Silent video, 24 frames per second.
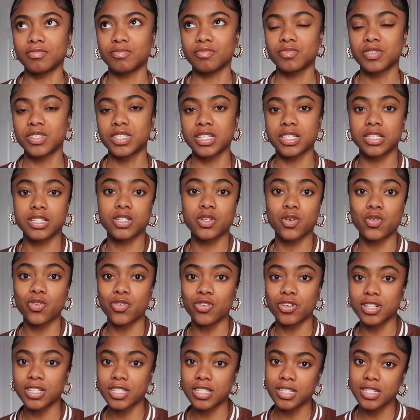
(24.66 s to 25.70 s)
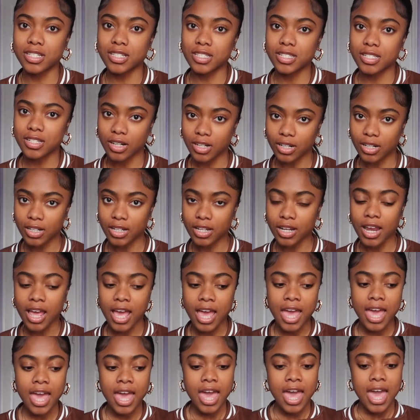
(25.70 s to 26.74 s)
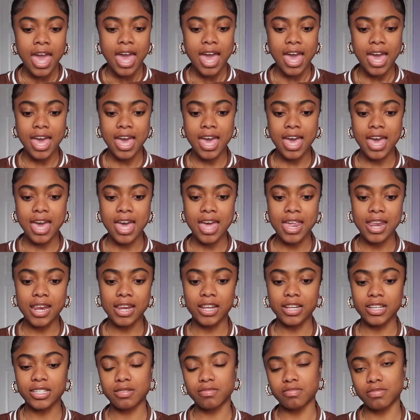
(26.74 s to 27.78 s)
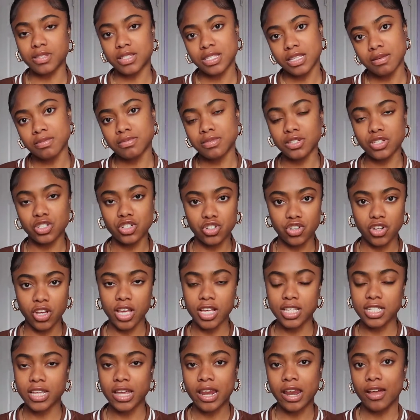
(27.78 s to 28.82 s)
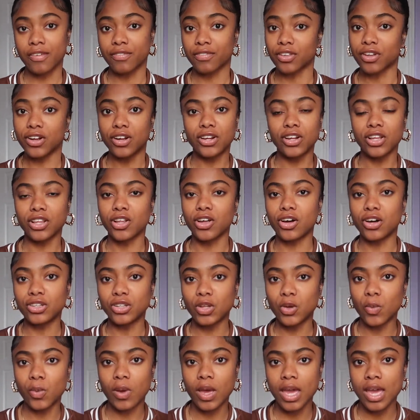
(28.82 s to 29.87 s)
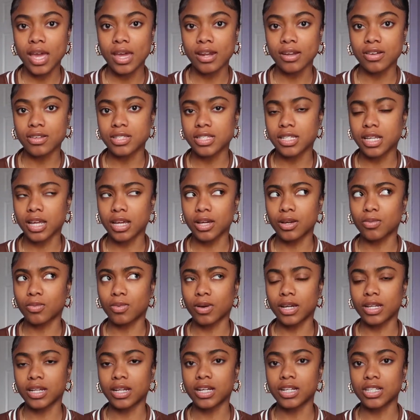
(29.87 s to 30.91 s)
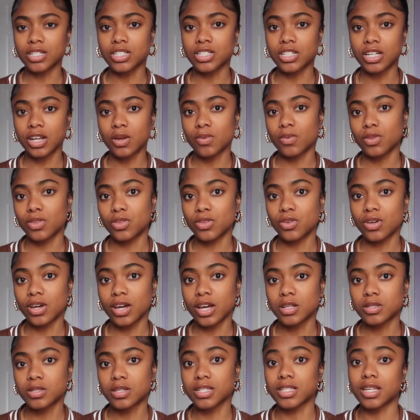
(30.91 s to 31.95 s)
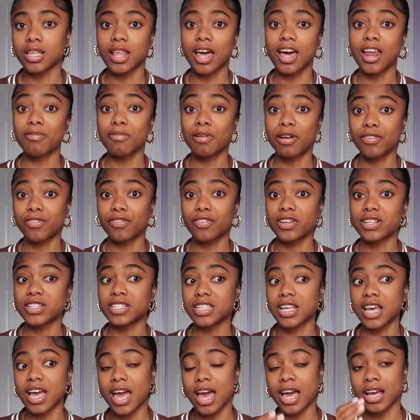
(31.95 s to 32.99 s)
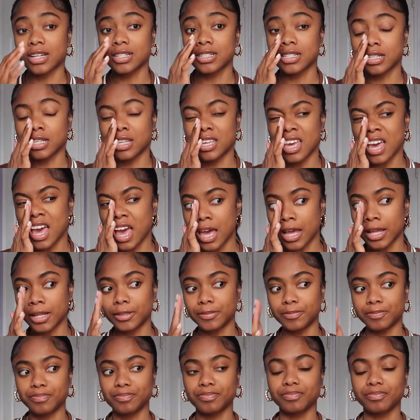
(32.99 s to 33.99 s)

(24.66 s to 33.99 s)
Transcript: since quarantine started, and there's some tips and tricks that I've learned along the way, and I was like, why not share that with you guys? Because a lot of my friends actually had